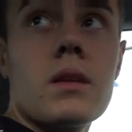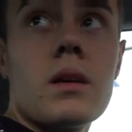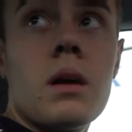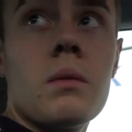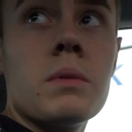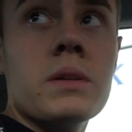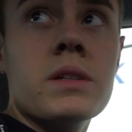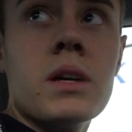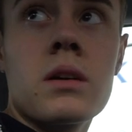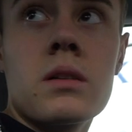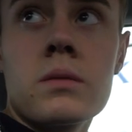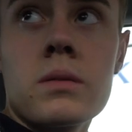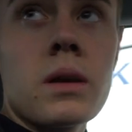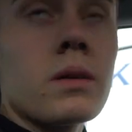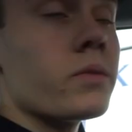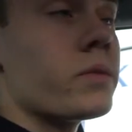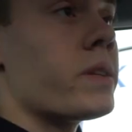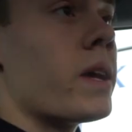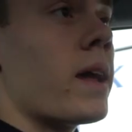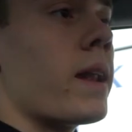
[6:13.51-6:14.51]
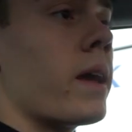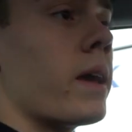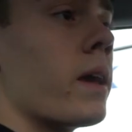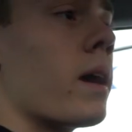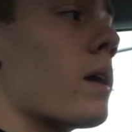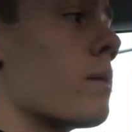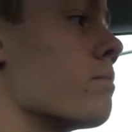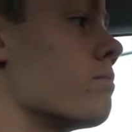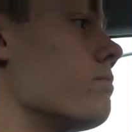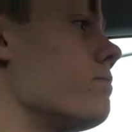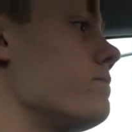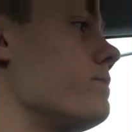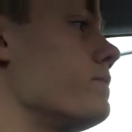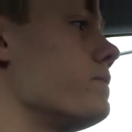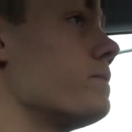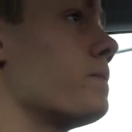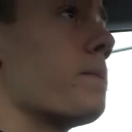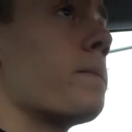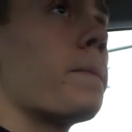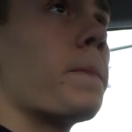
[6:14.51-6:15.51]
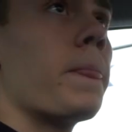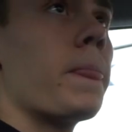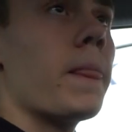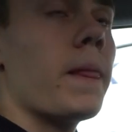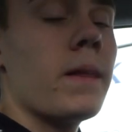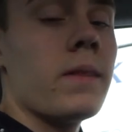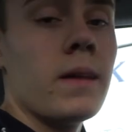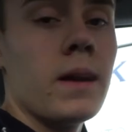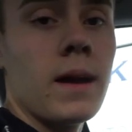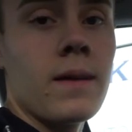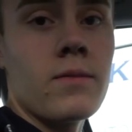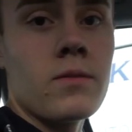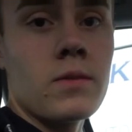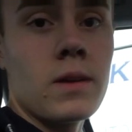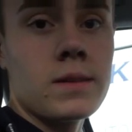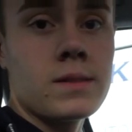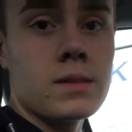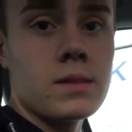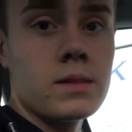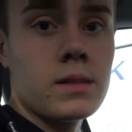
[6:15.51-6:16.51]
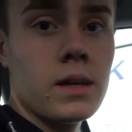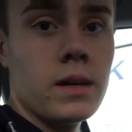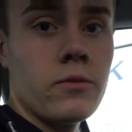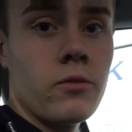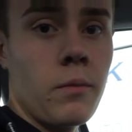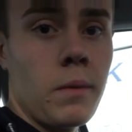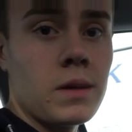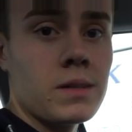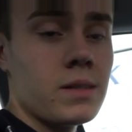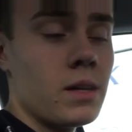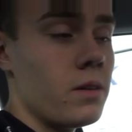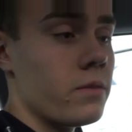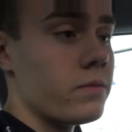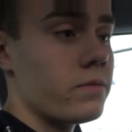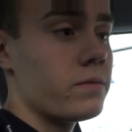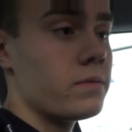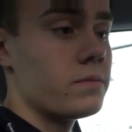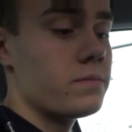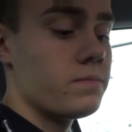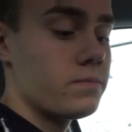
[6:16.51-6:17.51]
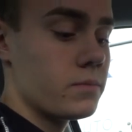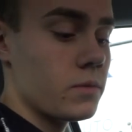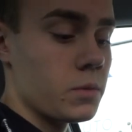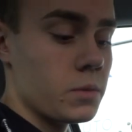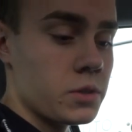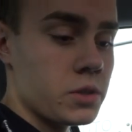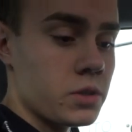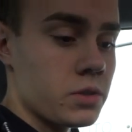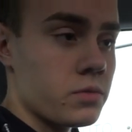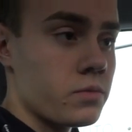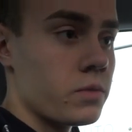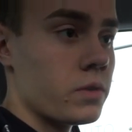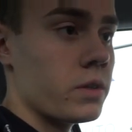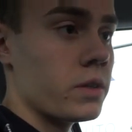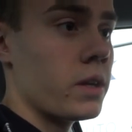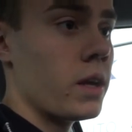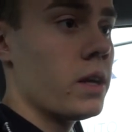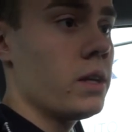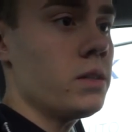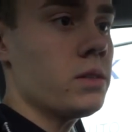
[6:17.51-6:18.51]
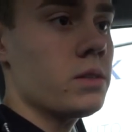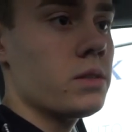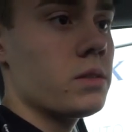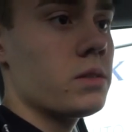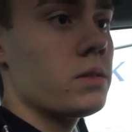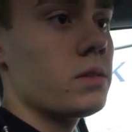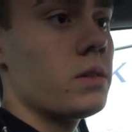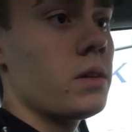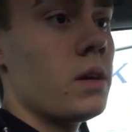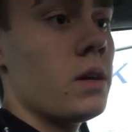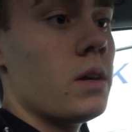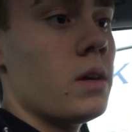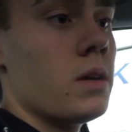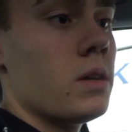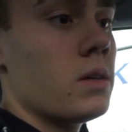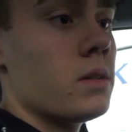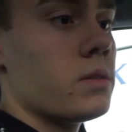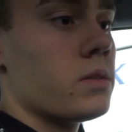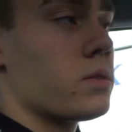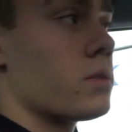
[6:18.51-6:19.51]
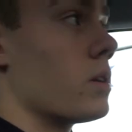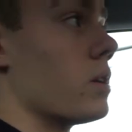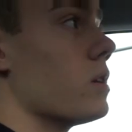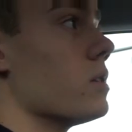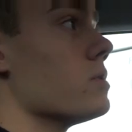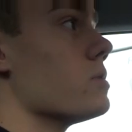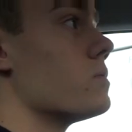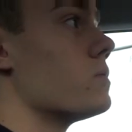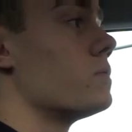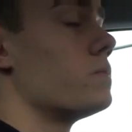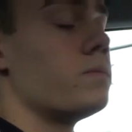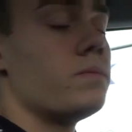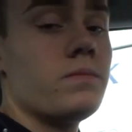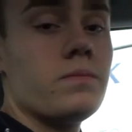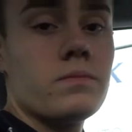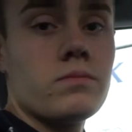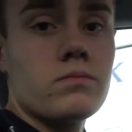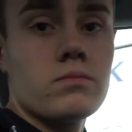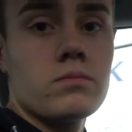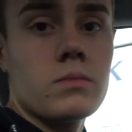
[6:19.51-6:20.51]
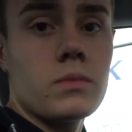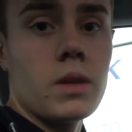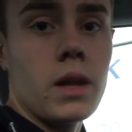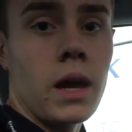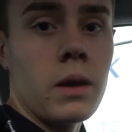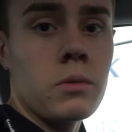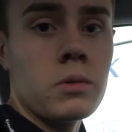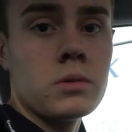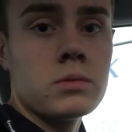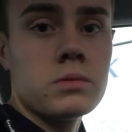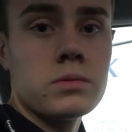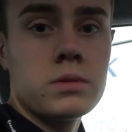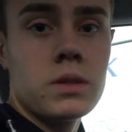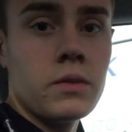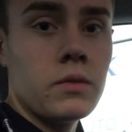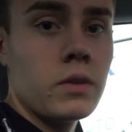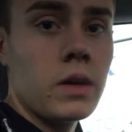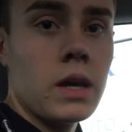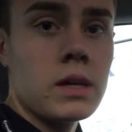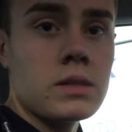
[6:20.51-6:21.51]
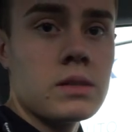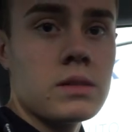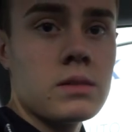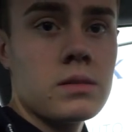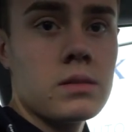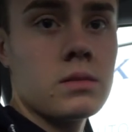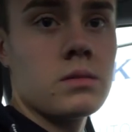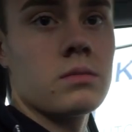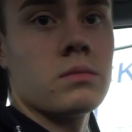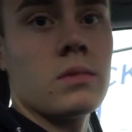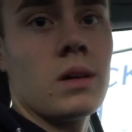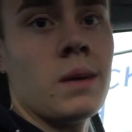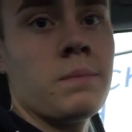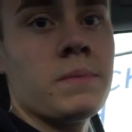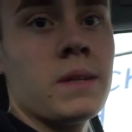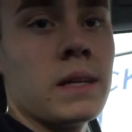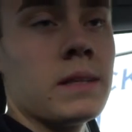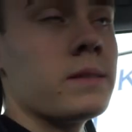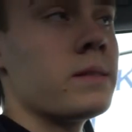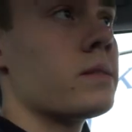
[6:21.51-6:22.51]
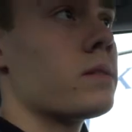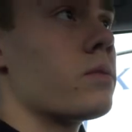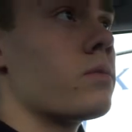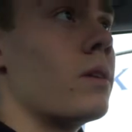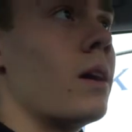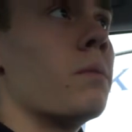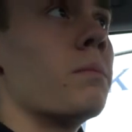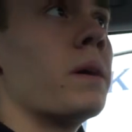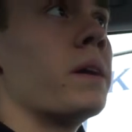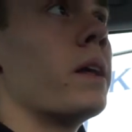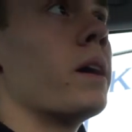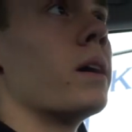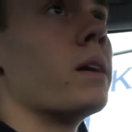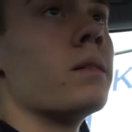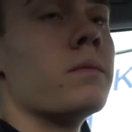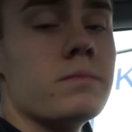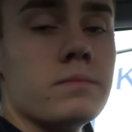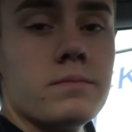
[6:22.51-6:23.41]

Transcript: I'll be done around 10 a.m., and then I have the rest of the day for myself, which is really nice. So I will give you guys updates throughout my day.